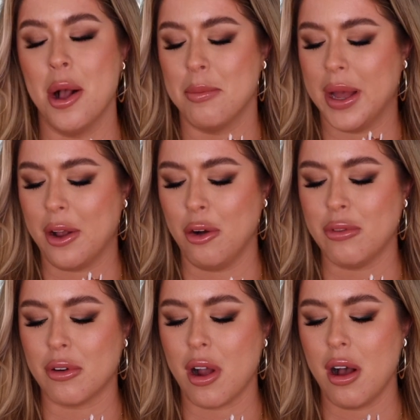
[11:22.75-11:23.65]
But
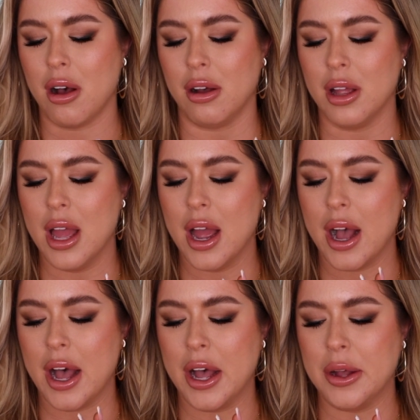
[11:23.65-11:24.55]
overall,
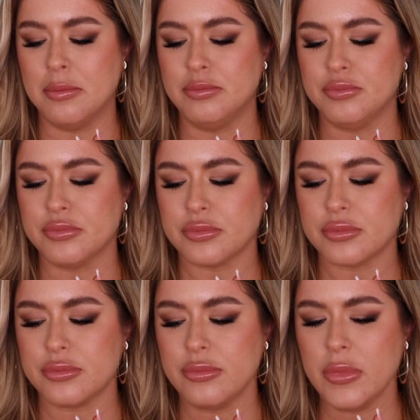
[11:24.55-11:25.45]

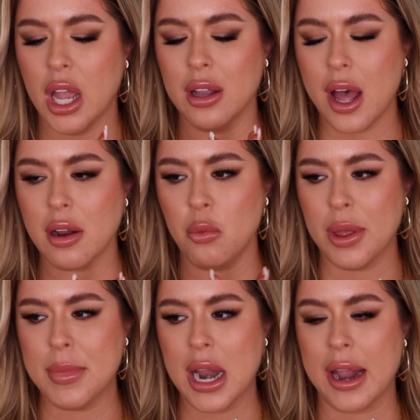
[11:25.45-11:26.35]
a lot of
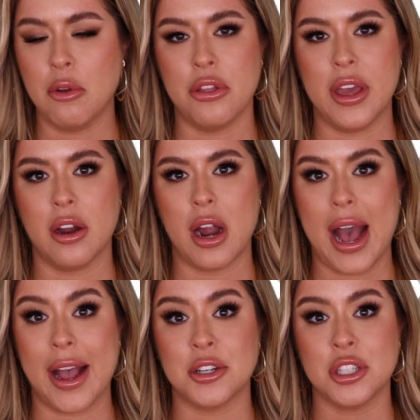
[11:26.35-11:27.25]
women, I don't think, are
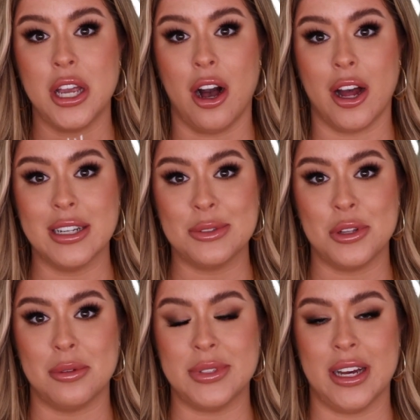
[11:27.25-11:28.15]
actually honest
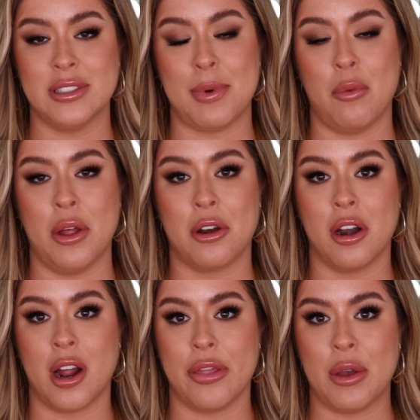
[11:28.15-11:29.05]
with themselves about whether
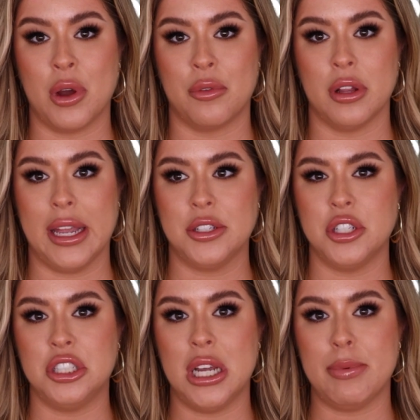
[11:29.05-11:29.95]
or not they want a
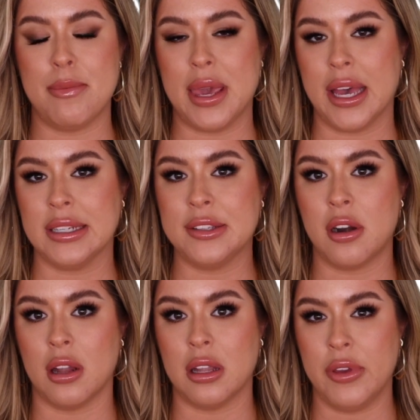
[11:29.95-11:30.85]
relationship. And because they're
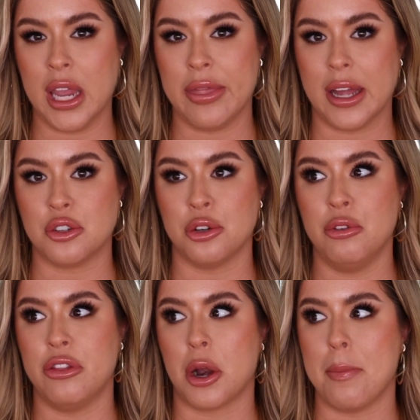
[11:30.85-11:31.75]
not living in that
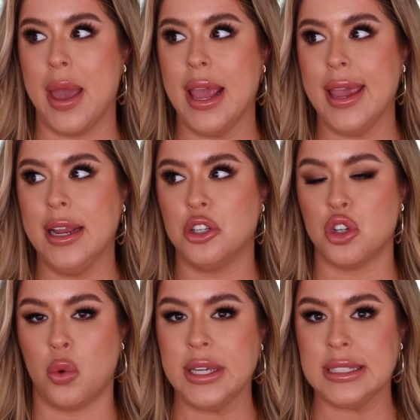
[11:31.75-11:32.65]
truth, they're making
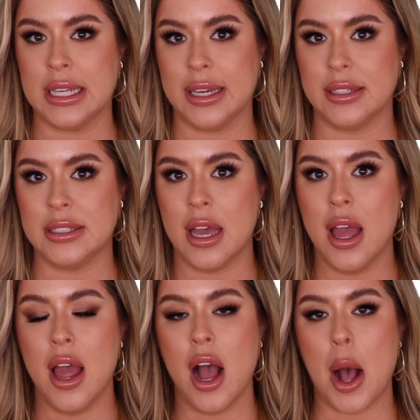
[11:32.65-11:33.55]
choices
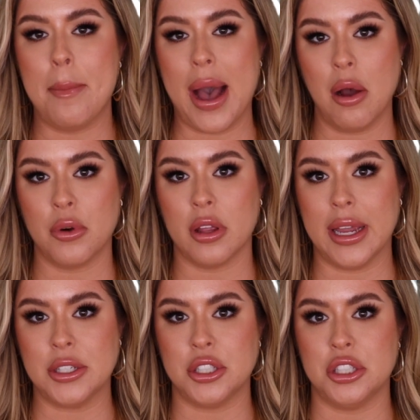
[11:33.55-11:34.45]
about
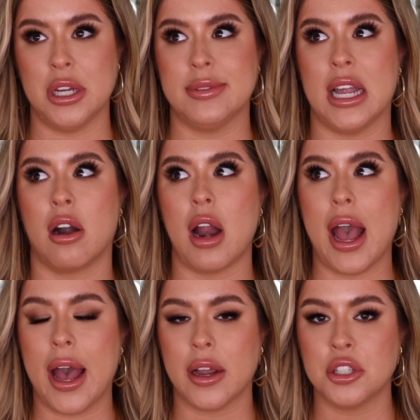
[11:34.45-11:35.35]
relationships that aren't
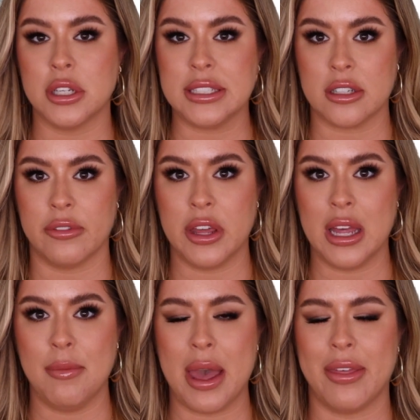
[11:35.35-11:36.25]
actually serving
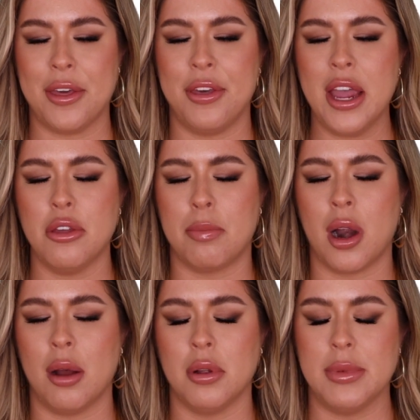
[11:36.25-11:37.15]
them. And they think the
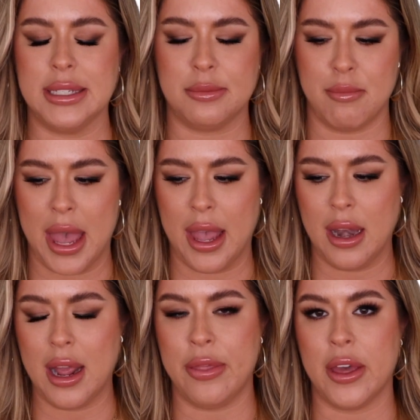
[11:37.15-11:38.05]
problem is
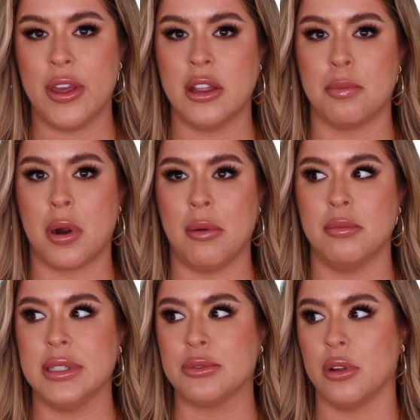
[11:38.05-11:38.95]
men, and they think the
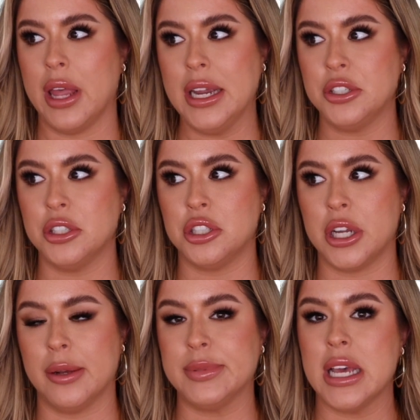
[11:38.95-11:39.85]
problem is
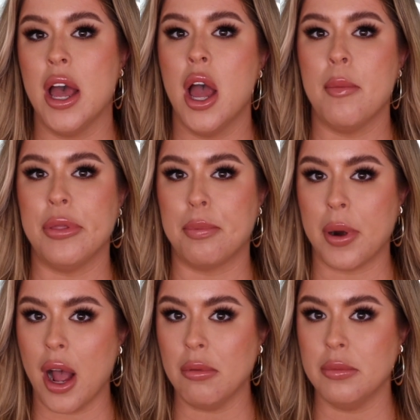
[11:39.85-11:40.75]
relationships. But the
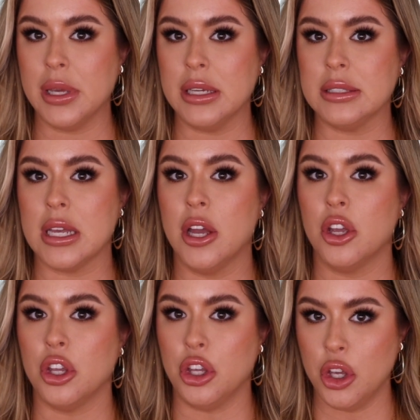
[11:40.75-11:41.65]
problem is
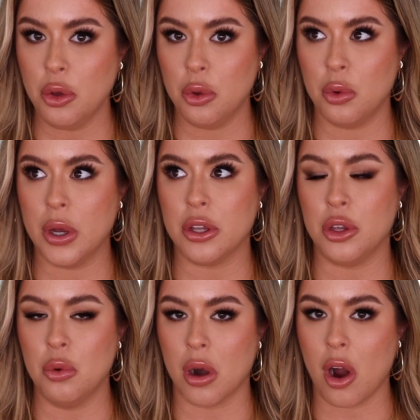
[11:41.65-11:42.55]

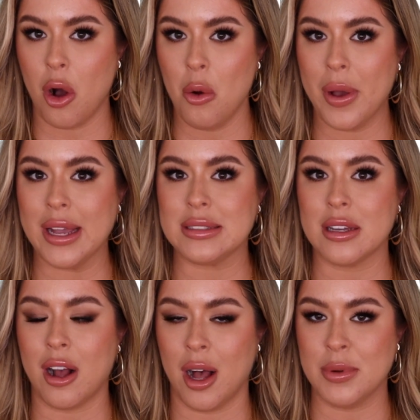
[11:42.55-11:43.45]
you are always the
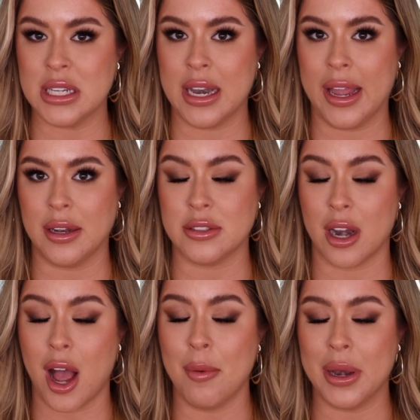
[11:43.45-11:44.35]
common
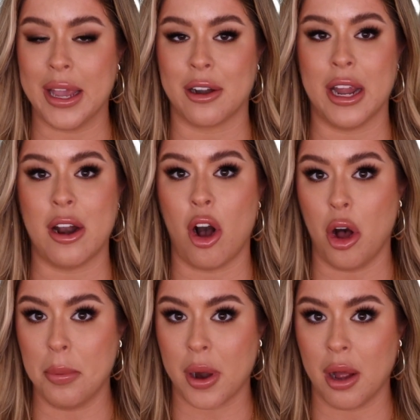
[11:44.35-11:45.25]
denominator in
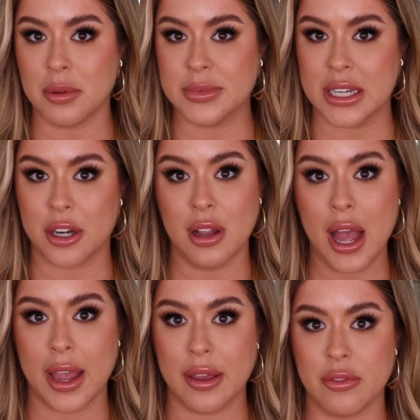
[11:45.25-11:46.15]
all problems in your
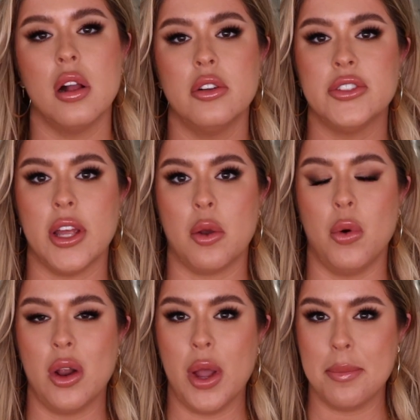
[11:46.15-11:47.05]
life. So like,
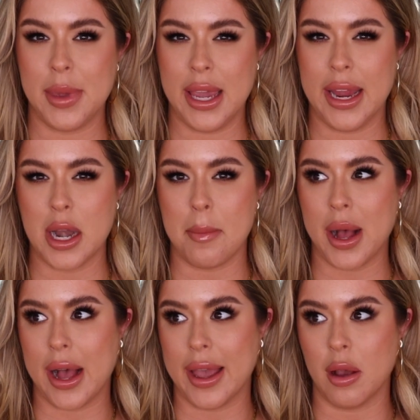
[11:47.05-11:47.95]
what do I mean
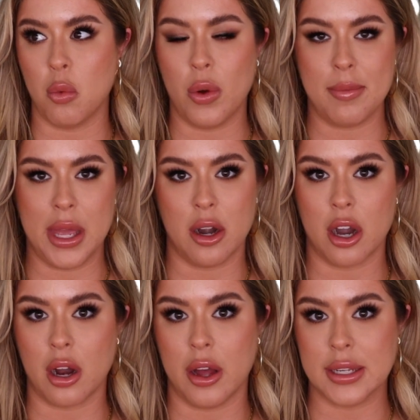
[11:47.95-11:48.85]
by women
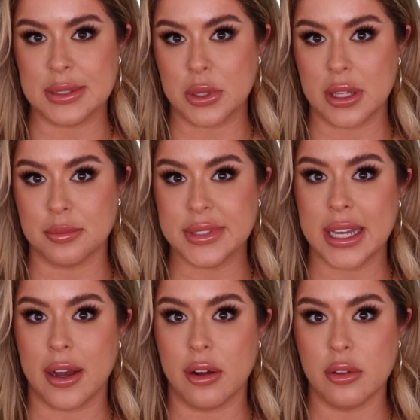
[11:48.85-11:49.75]
aren't honest with
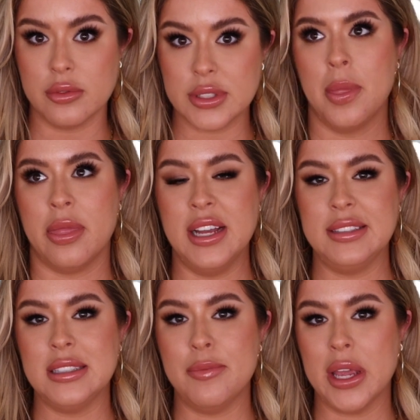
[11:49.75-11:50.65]
themselves? This
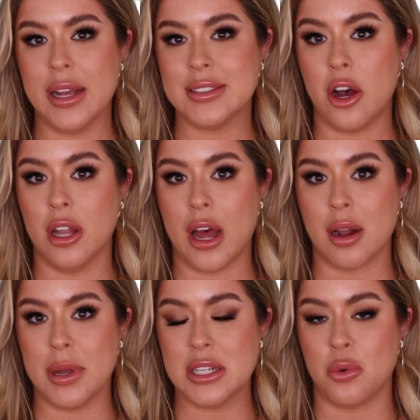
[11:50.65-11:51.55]
is something I saw a lot
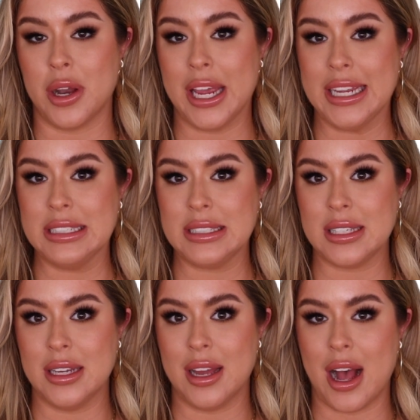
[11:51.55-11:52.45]
in my 20s.
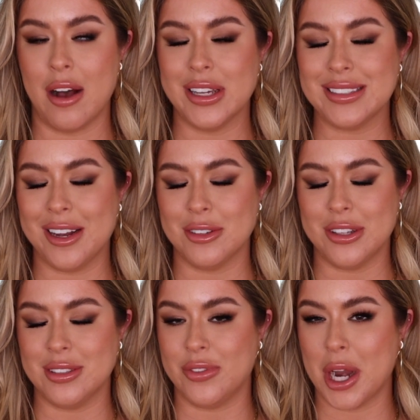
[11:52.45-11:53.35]
Obviously, I don't
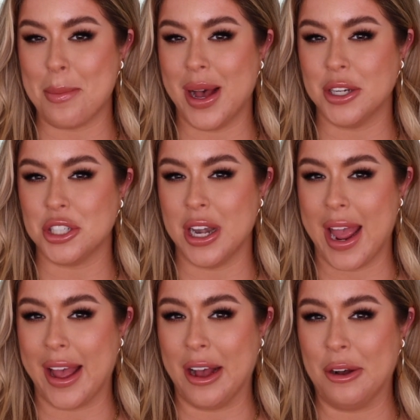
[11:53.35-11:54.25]
see this very much
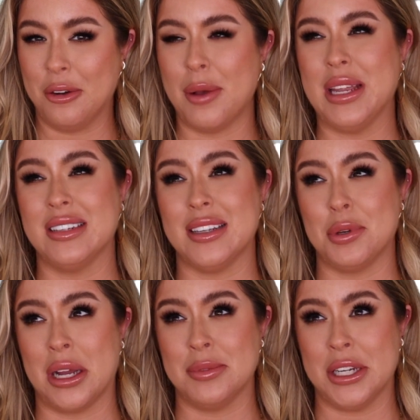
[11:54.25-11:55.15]
now. I mean,
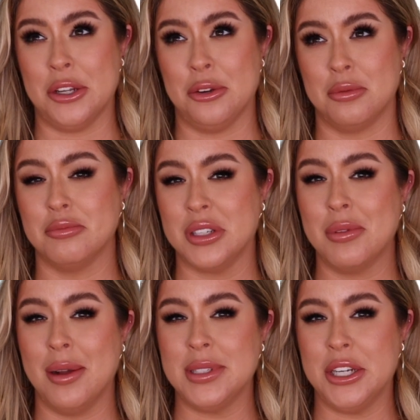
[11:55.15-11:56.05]
sometimes I
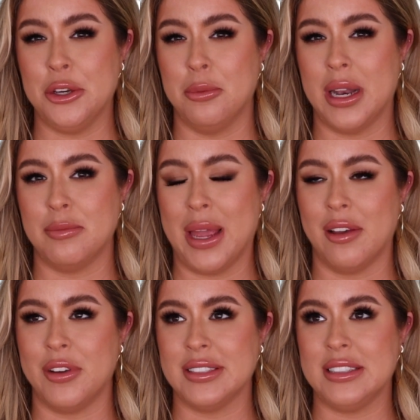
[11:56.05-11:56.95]
do, but it
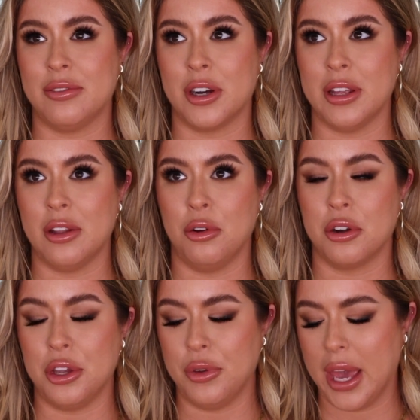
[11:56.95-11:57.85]
manifests differently the
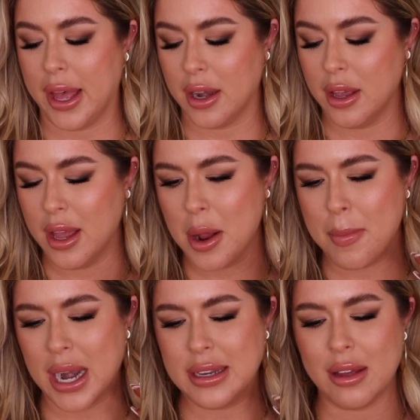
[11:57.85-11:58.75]
older you get.
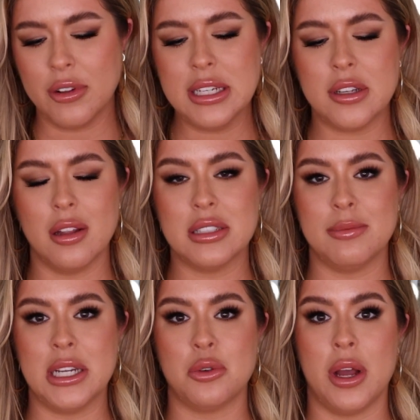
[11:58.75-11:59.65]
But I definitely saw this in
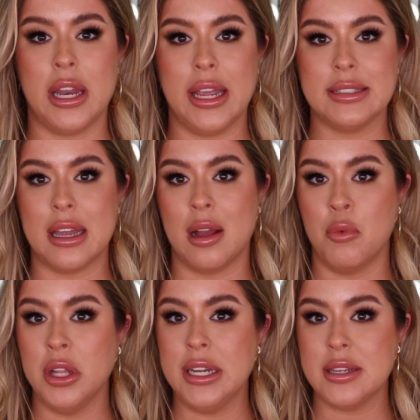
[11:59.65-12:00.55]
my 20s, and I'm
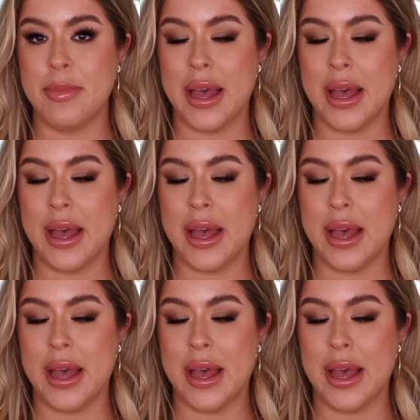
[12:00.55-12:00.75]
willing to